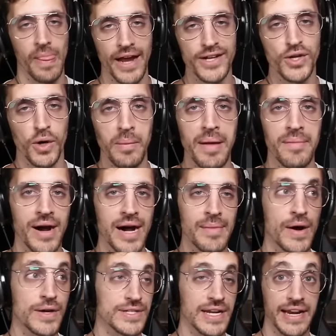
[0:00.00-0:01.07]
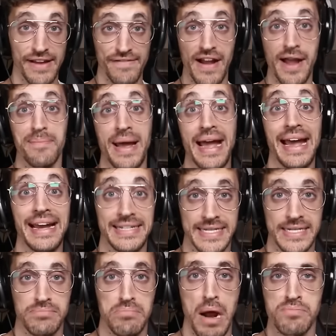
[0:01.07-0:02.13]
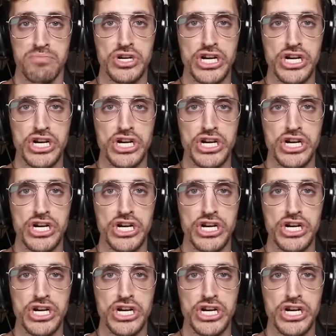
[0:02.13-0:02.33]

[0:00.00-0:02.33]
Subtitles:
I told my mom, I was like, if I pass, I'm